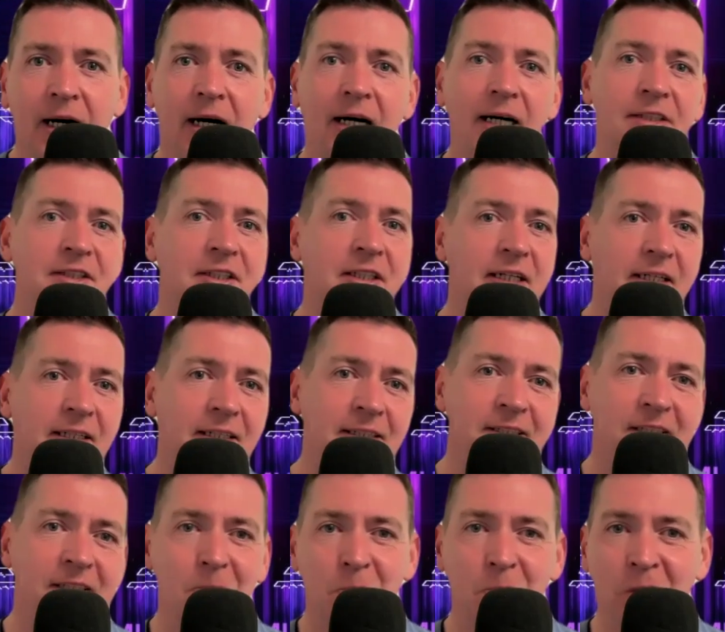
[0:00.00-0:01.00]
as it
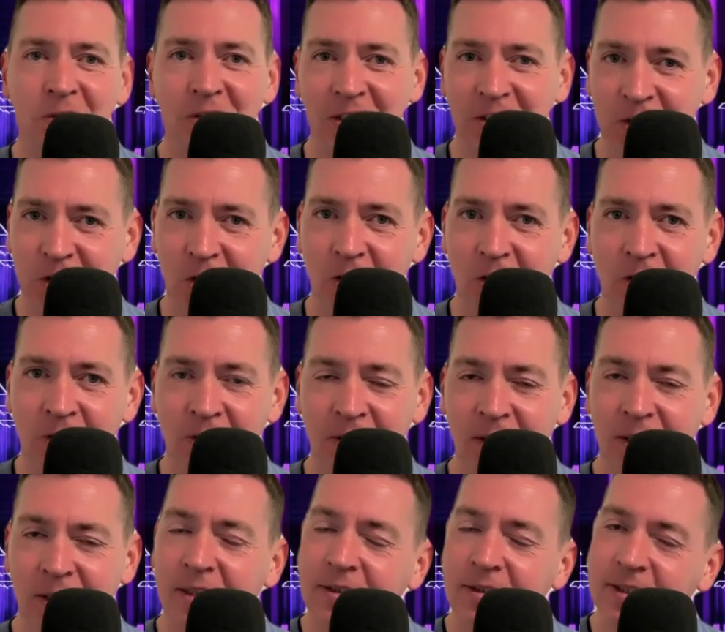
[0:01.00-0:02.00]
is about the song.
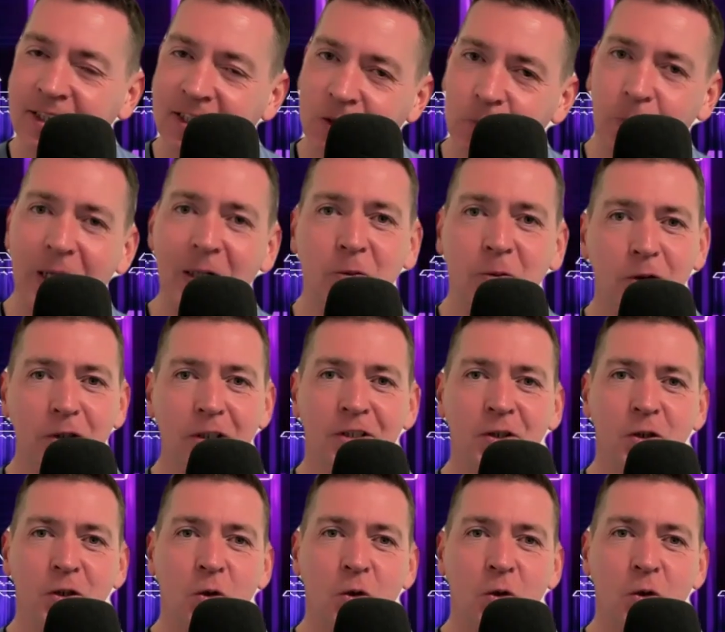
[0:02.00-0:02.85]
Despite what us